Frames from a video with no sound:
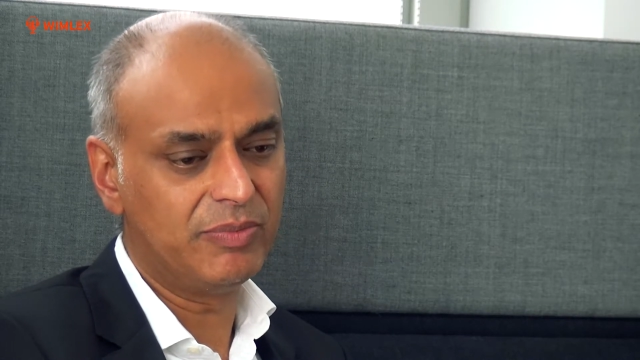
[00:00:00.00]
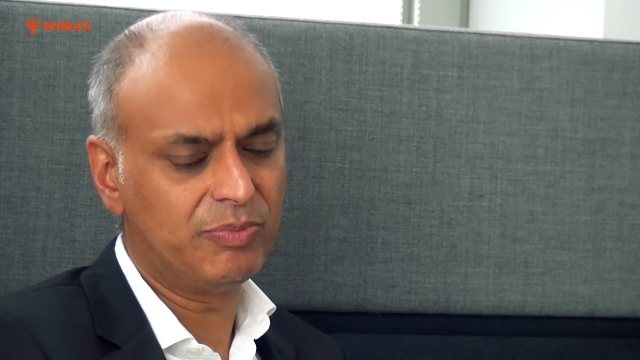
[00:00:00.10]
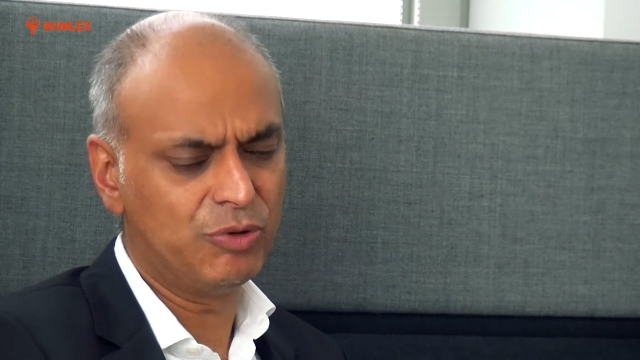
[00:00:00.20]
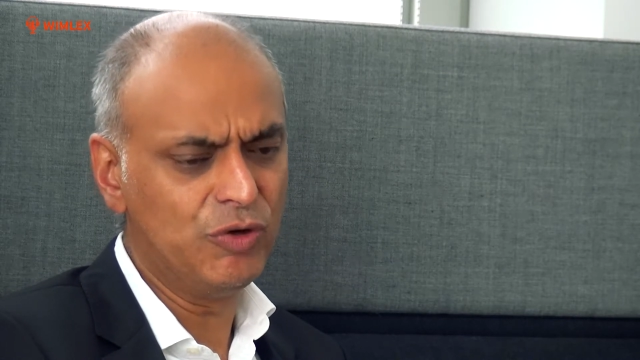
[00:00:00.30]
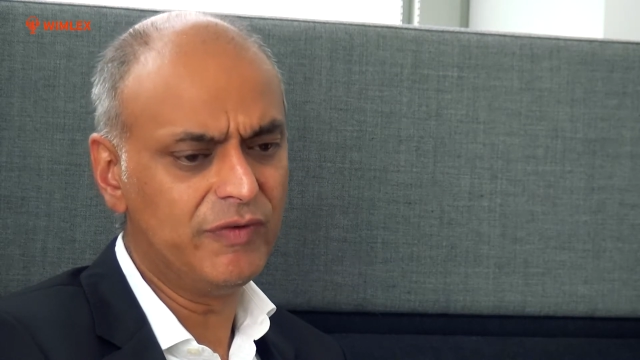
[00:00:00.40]

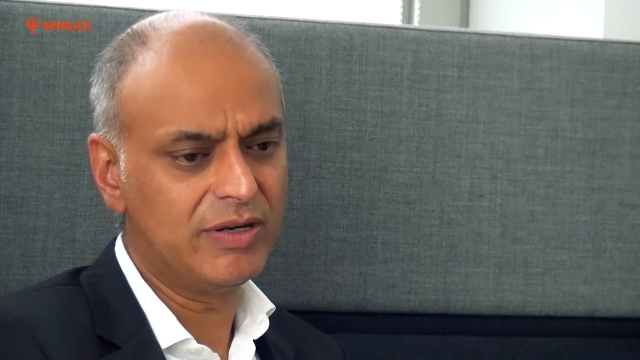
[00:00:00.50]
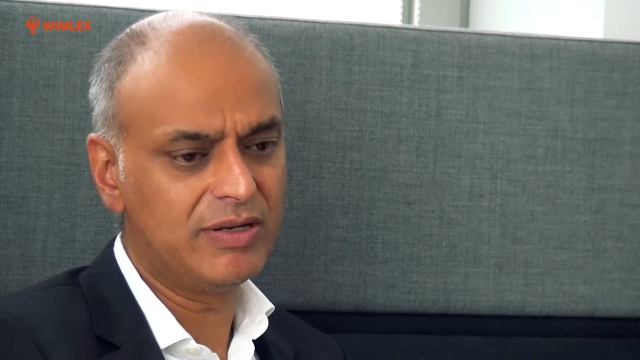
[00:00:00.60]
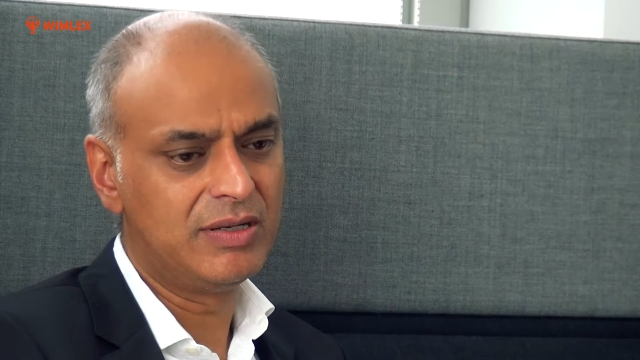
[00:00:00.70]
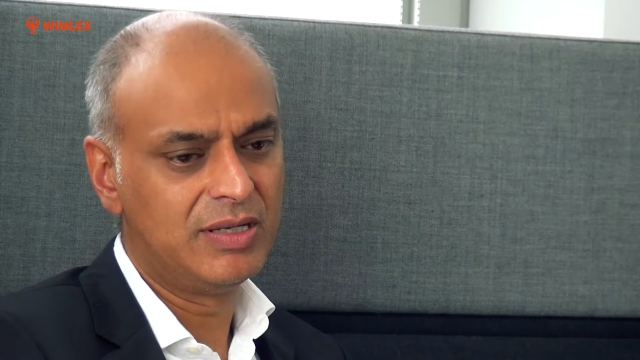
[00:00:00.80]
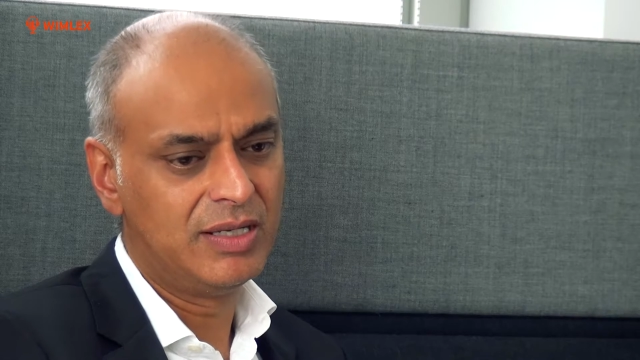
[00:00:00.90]

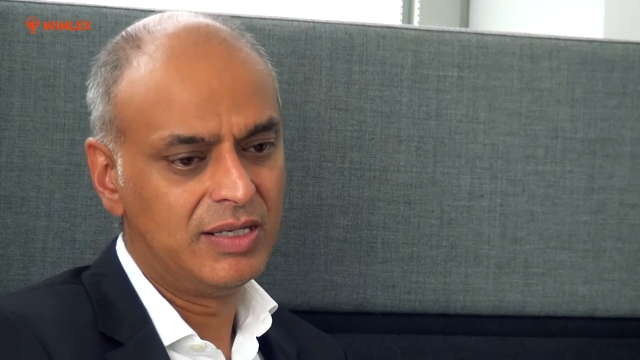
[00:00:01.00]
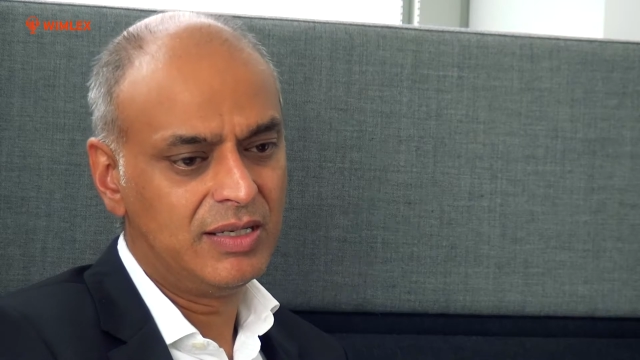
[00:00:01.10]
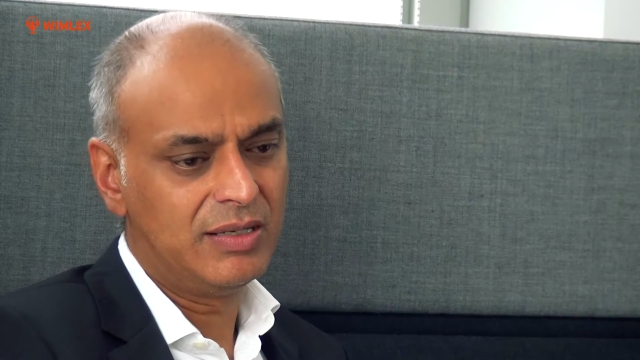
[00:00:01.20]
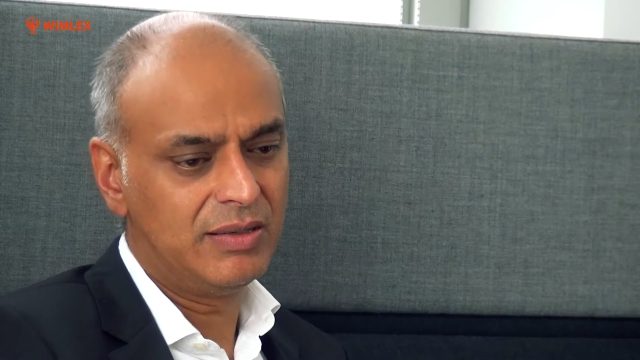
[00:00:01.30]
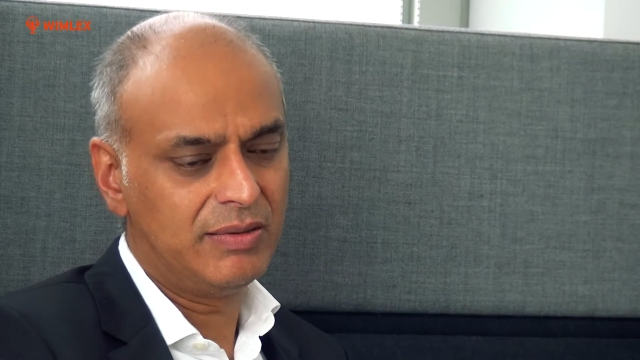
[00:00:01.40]
proven
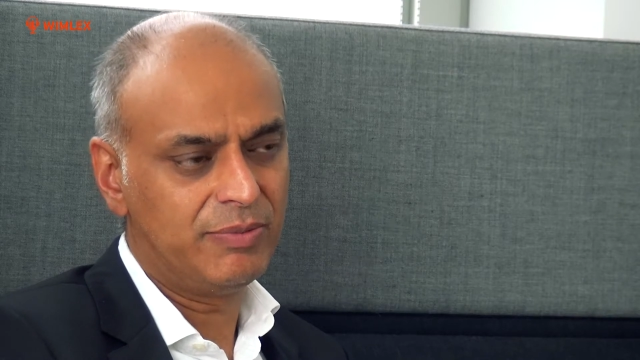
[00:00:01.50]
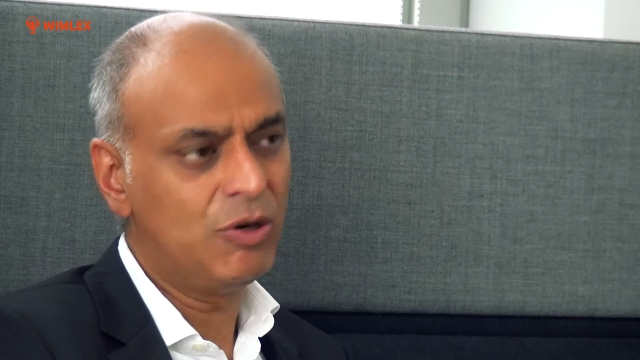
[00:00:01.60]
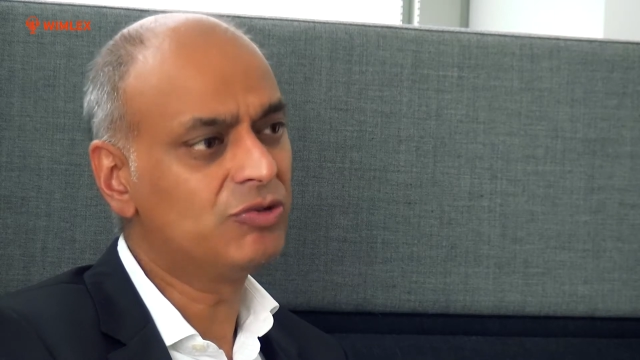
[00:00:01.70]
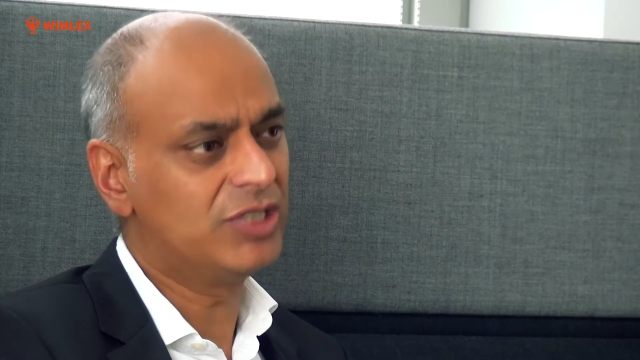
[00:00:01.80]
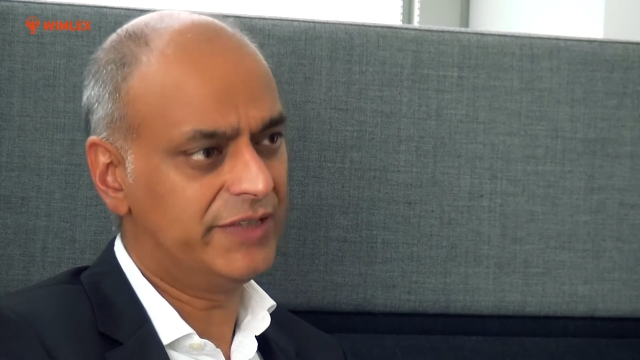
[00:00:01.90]

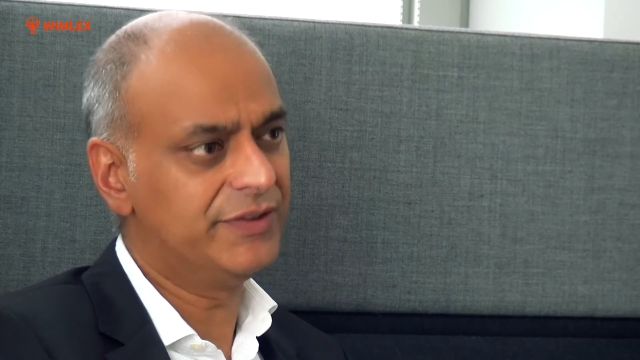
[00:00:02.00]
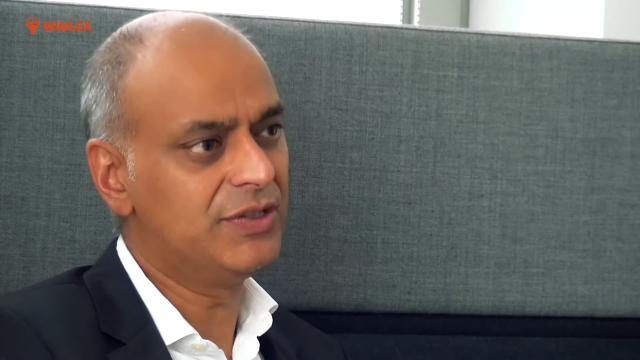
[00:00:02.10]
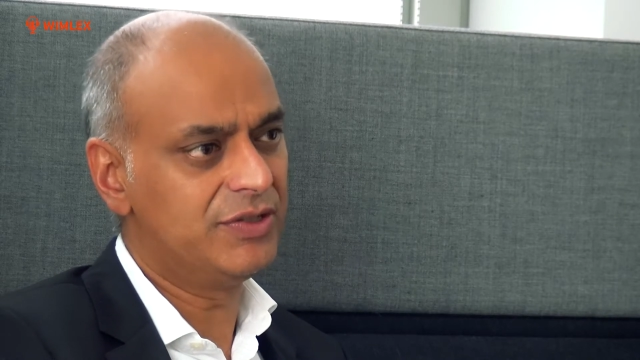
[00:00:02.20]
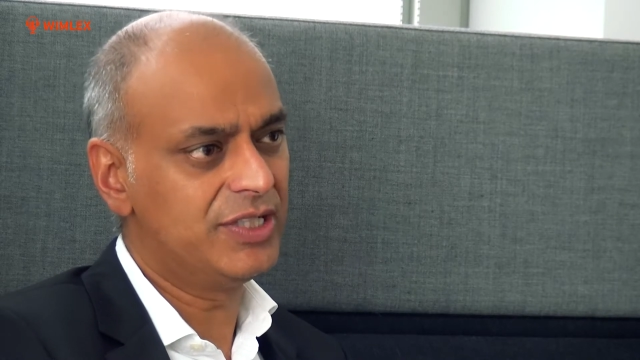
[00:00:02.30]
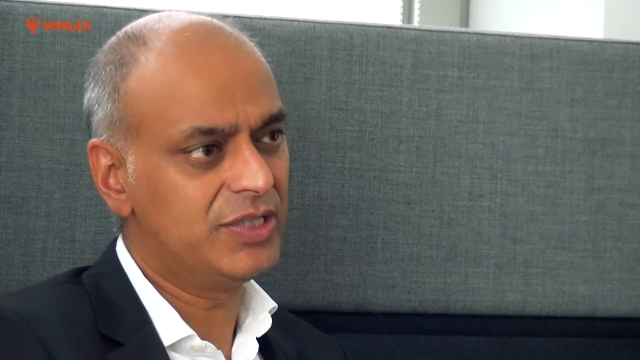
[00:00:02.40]
process for
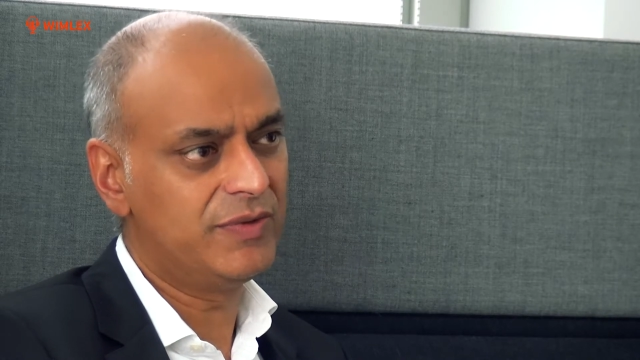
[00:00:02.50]
doing this.